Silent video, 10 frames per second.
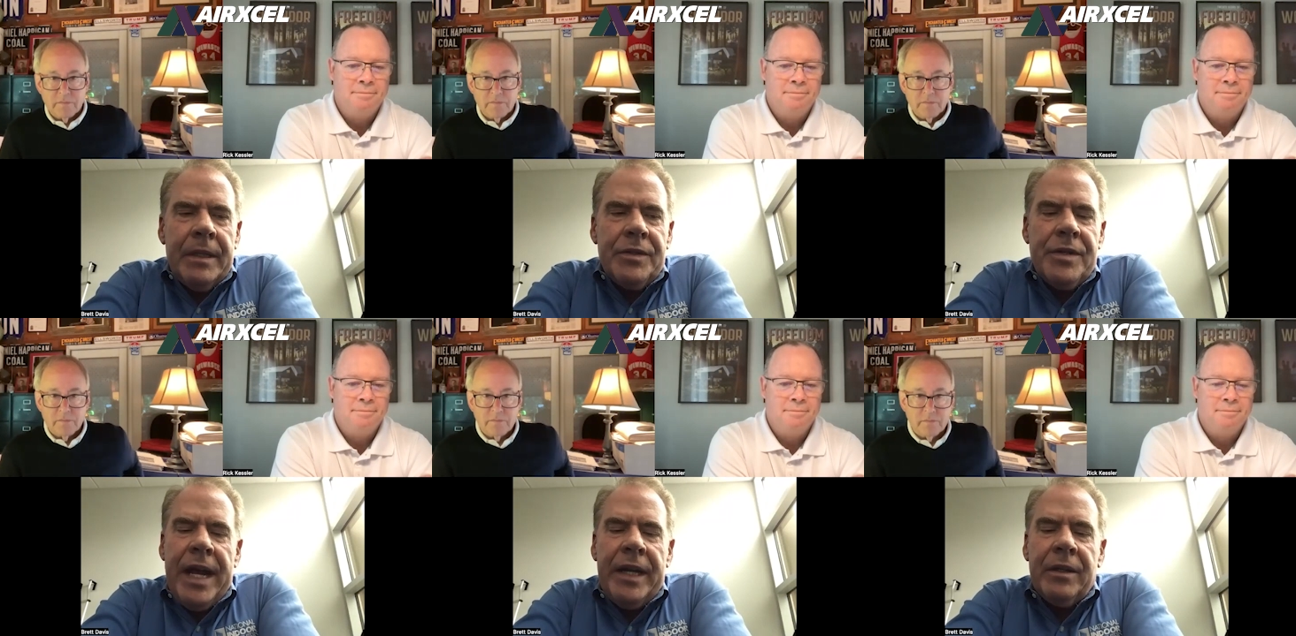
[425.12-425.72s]

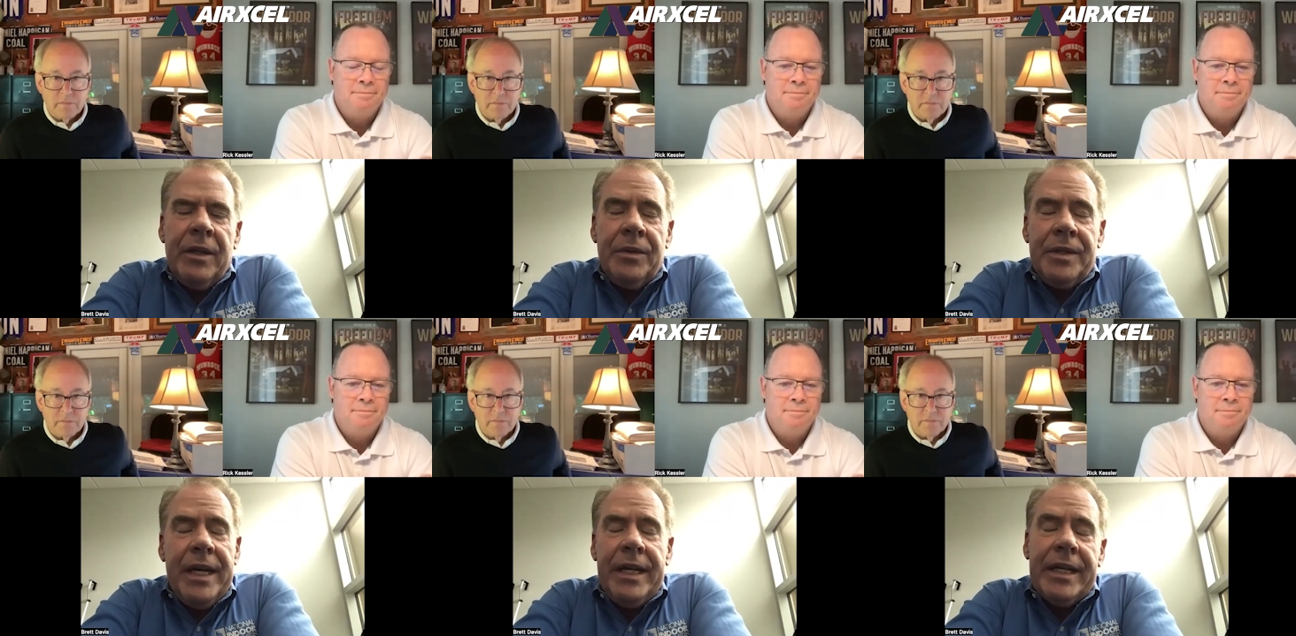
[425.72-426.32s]
Speaker 1: standalone
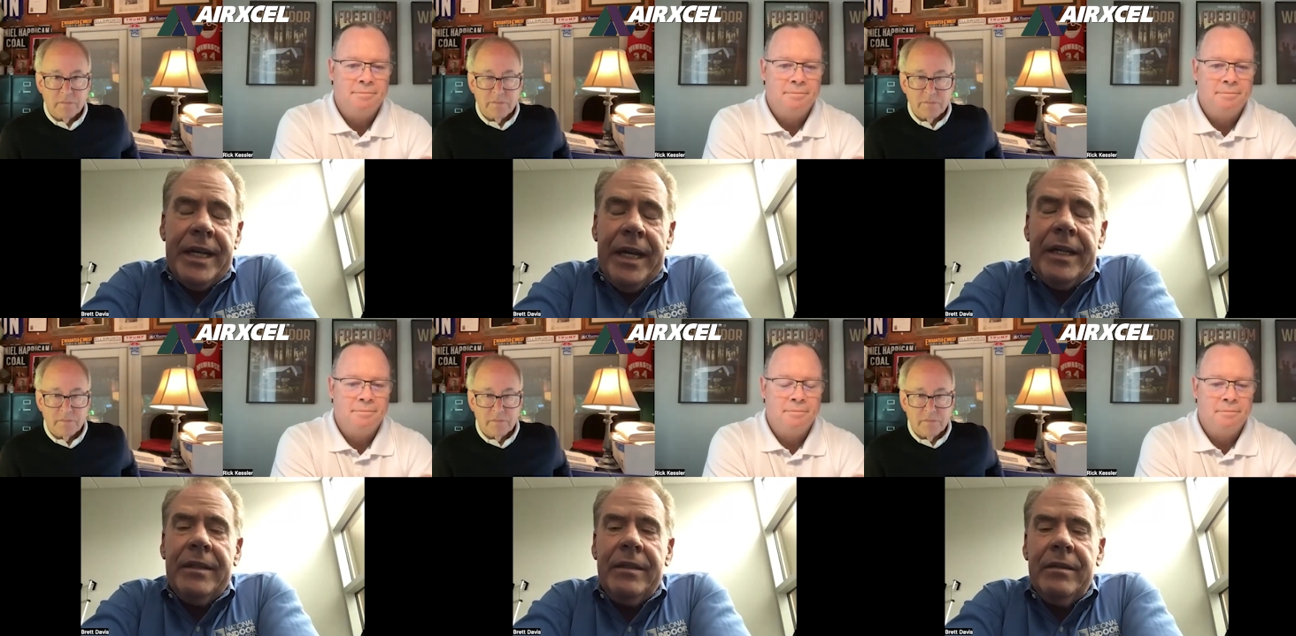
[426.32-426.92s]

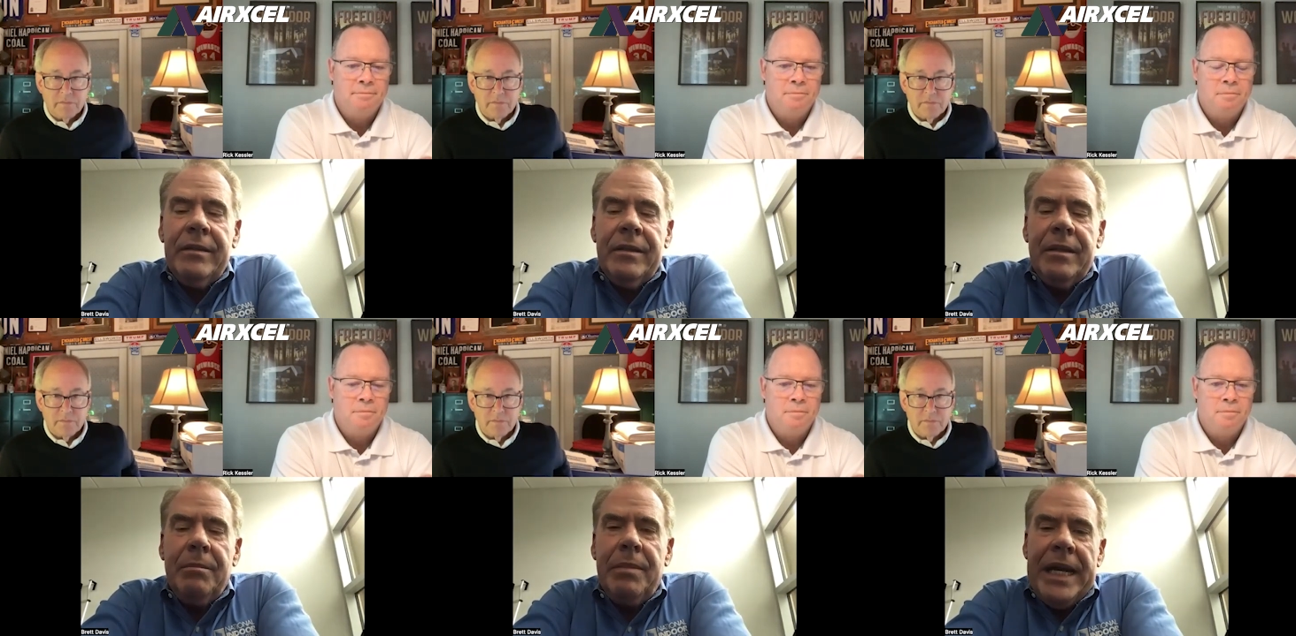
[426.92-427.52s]
dedicated
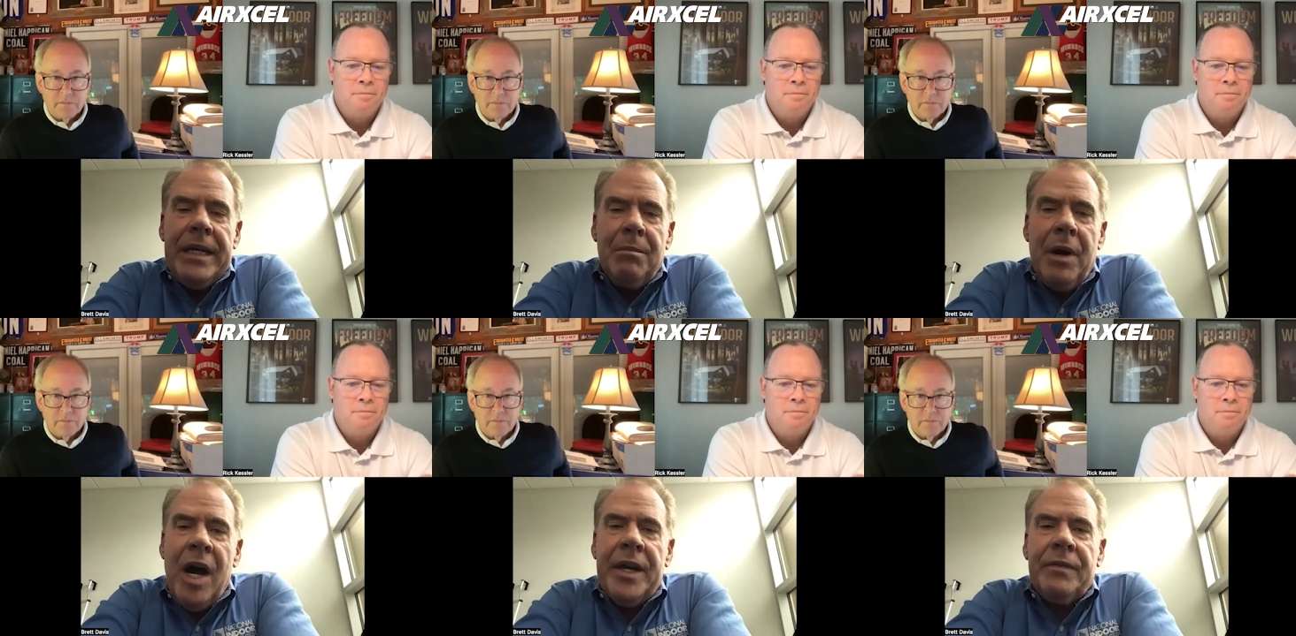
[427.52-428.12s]
paint and
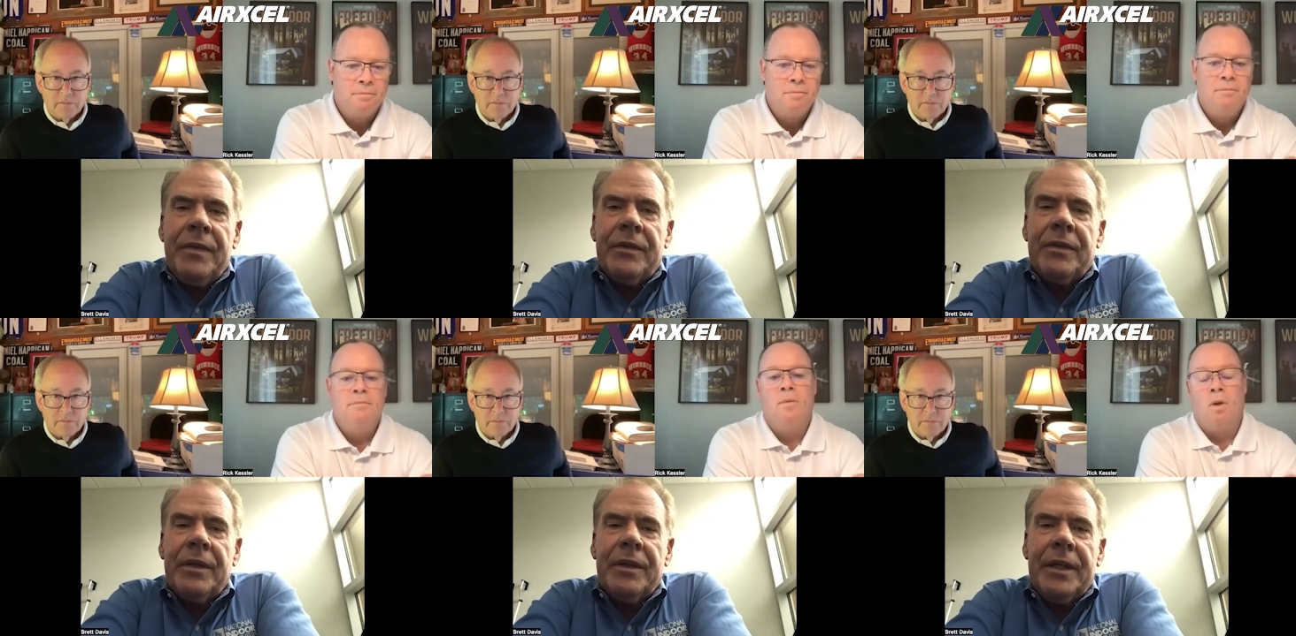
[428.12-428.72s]
body
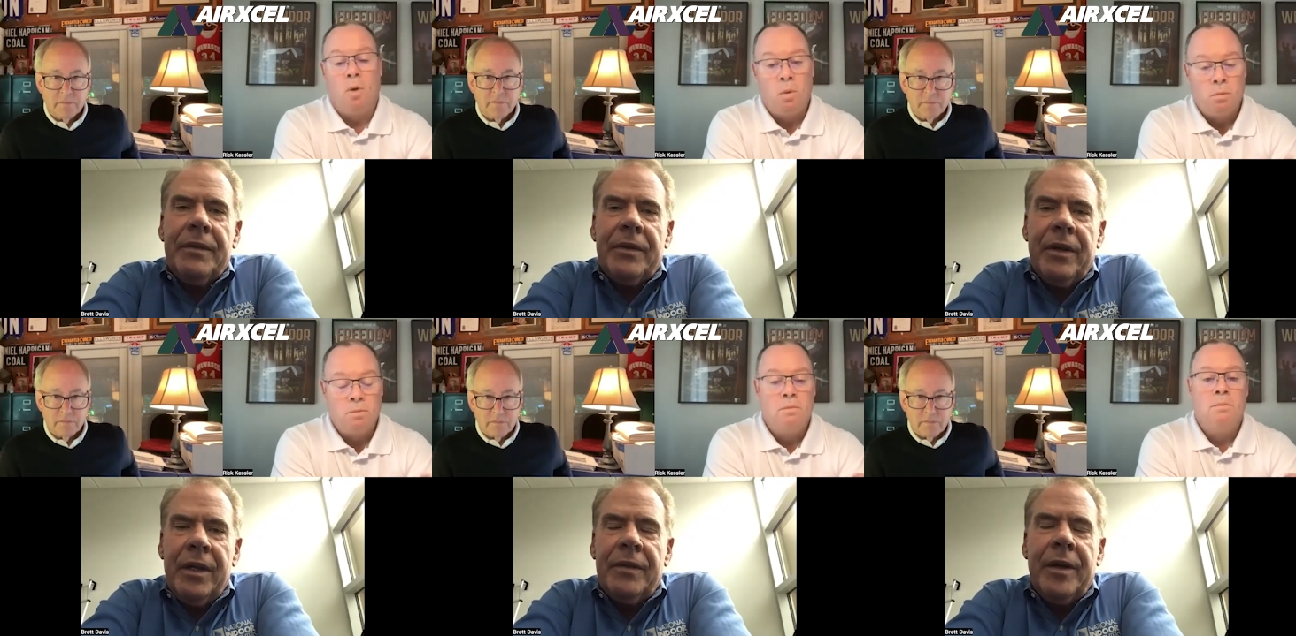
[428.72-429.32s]
facility oh. for
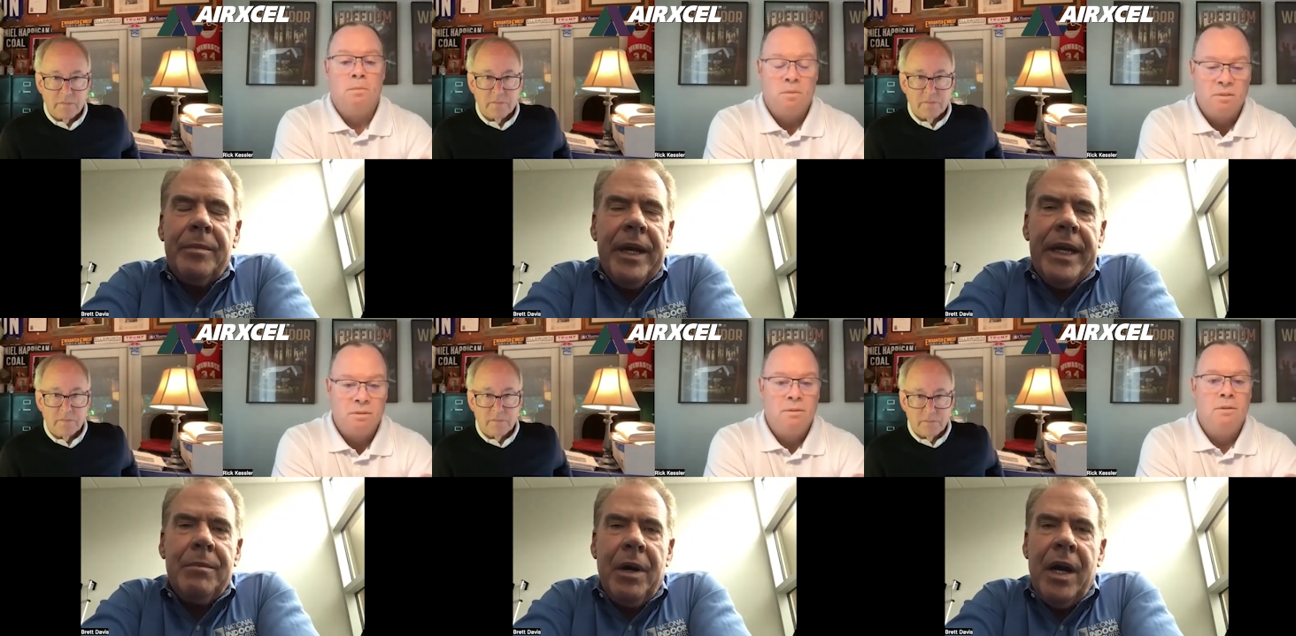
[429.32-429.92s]
all of our paint
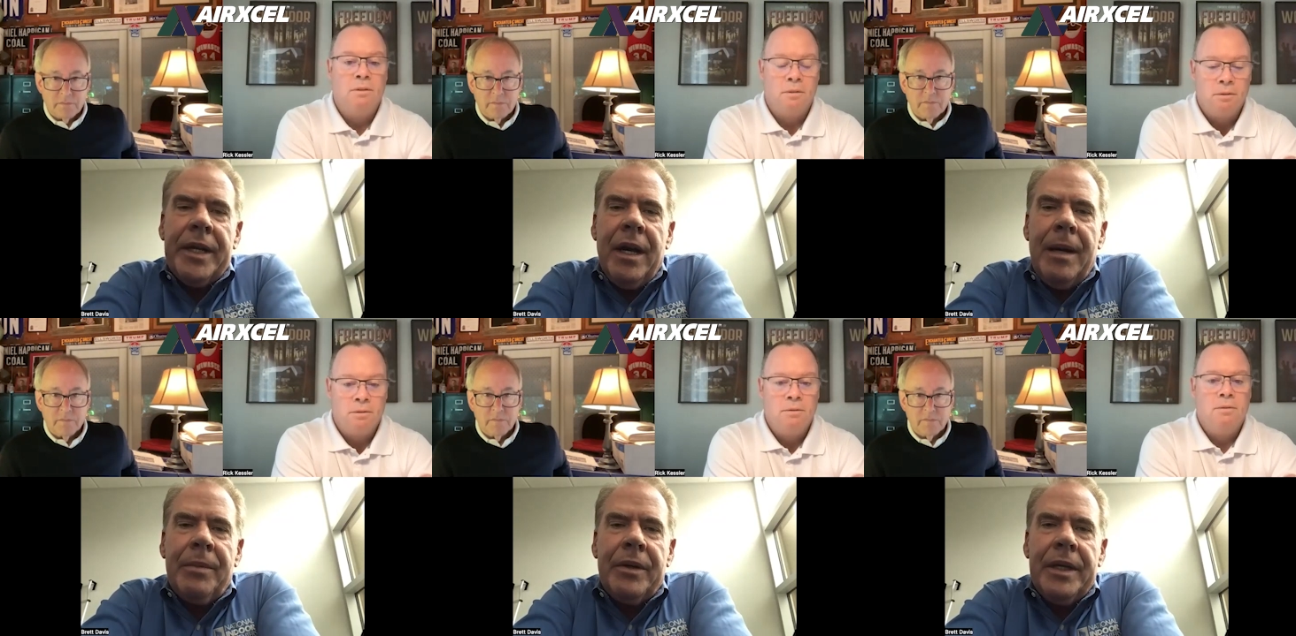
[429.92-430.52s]
and body
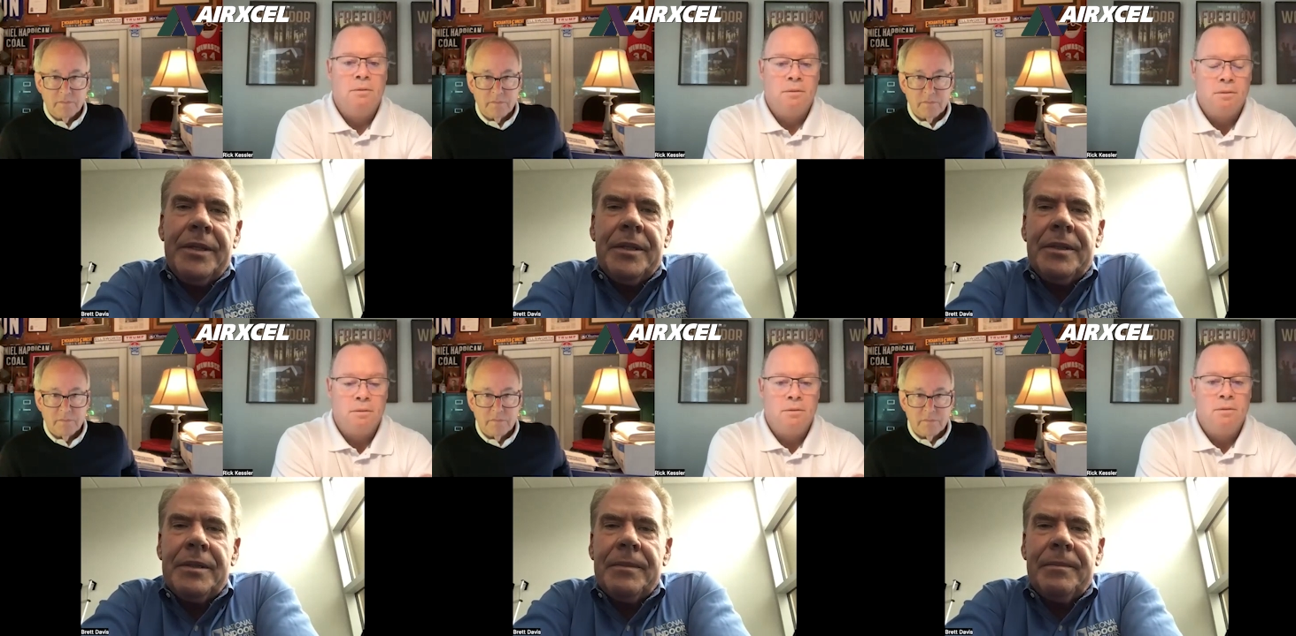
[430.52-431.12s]
operations.